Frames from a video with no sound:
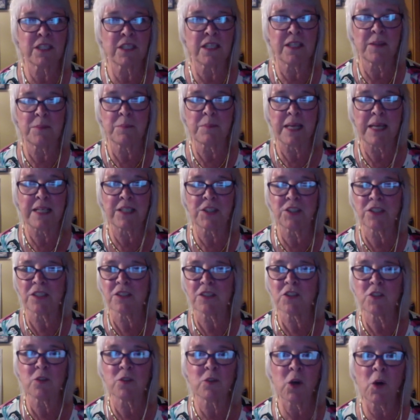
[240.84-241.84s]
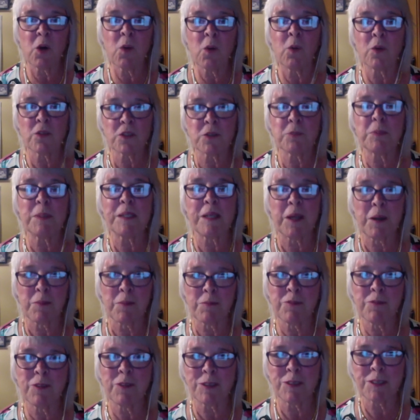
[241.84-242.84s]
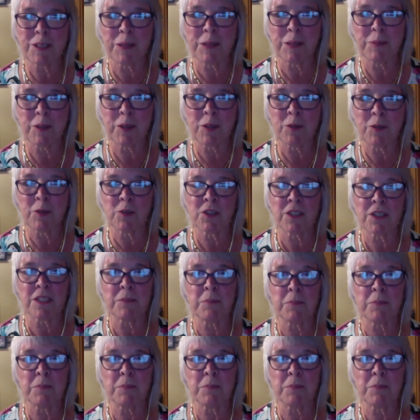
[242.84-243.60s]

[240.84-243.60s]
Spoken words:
and managers do not want to become full-time coaches,